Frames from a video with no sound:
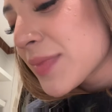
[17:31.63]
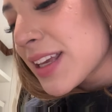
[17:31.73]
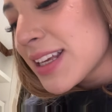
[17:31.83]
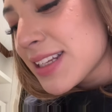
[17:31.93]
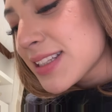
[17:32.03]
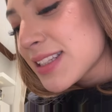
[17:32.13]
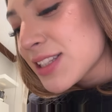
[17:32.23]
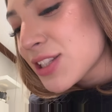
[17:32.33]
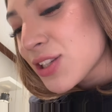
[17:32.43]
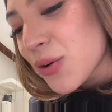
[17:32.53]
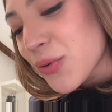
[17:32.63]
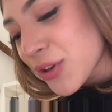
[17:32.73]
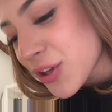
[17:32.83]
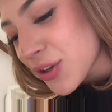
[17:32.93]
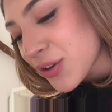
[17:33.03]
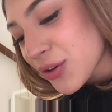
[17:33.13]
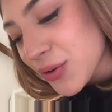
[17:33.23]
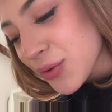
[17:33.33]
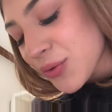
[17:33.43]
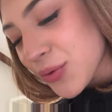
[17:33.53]
It's so
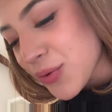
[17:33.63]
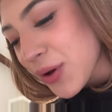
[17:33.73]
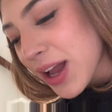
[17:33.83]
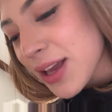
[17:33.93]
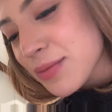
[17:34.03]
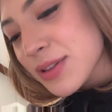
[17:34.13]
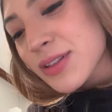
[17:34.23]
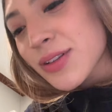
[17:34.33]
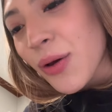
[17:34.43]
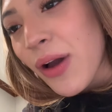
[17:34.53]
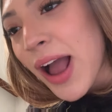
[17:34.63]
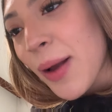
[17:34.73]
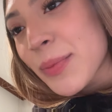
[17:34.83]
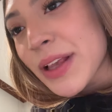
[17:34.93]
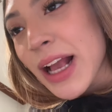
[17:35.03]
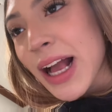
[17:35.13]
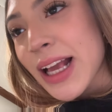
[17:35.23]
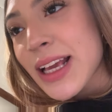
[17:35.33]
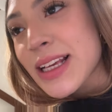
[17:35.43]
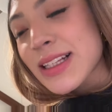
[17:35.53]
cute. I am so happy,
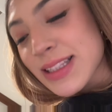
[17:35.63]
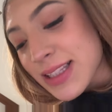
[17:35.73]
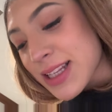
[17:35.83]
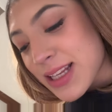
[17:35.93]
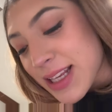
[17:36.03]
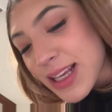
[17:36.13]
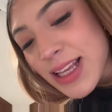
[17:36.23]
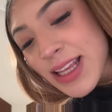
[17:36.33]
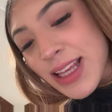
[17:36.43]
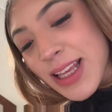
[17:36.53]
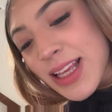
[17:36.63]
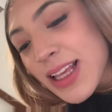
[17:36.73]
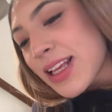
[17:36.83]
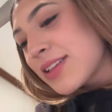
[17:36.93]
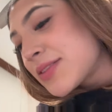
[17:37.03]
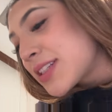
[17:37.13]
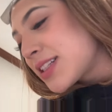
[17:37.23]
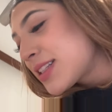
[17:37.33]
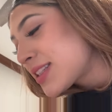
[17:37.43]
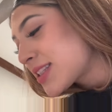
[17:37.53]
guys. This
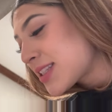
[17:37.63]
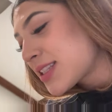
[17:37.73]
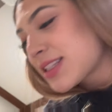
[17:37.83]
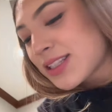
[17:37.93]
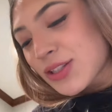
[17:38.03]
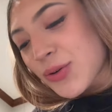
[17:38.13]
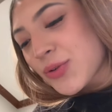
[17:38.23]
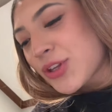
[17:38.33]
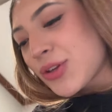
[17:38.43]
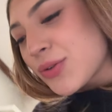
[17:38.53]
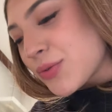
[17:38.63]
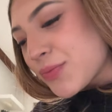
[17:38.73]
is so cute.